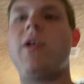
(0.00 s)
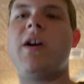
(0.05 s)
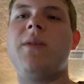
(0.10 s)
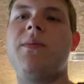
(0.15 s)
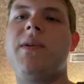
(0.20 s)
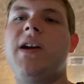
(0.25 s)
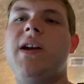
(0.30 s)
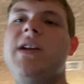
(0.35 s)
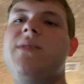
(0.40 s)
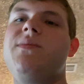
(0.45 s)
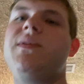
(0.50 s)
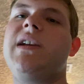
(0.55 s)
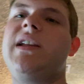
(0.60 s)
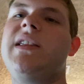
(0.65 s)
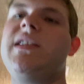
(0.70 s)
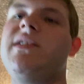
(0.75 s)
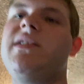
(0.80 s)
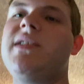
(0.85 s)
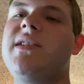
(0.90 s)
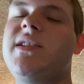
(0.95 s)
Kombat games
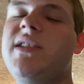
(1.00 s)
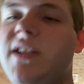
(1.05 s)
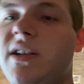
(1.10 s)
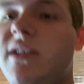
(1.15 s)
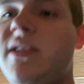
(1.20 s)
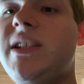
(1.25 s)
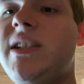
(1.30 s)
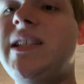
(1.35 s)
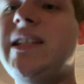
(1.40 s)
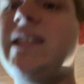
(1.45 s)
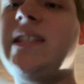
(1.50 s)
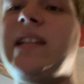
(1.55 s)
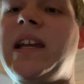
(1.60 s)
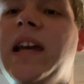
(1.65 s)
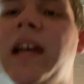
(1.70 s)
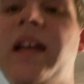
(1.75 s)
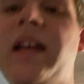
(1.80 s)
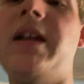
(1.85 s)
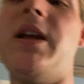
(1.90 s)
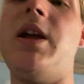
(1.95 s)
out there, still to this
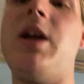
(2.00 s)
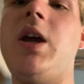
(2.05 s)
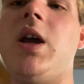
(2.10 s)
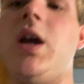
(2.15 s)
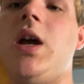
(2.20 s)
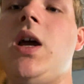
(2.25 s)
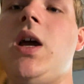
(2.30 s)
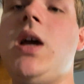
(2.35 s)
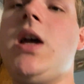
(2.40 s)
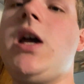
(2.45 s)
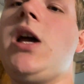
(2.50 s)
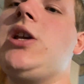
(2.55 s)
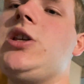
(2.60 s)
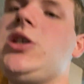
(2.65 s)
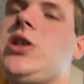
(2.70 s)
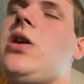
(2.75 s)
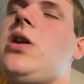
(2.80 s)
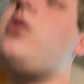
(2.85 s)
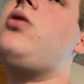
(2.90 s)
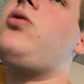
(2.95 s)
day.
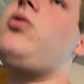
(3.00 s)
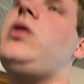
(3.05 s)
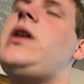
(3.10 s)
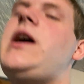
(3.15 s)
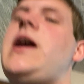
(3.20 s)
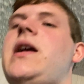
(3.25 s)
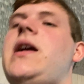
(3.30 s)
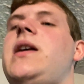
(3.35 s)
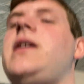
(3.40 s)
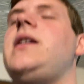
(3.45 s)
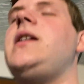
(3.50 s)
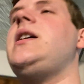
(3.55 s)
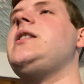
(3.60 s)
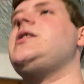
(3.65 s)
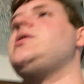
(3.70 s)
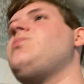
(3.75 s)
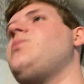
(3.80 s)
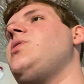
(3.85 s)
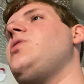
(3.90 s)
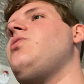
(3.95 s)
So, like, I
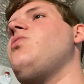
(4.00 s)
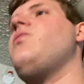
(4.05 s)
just wanted to do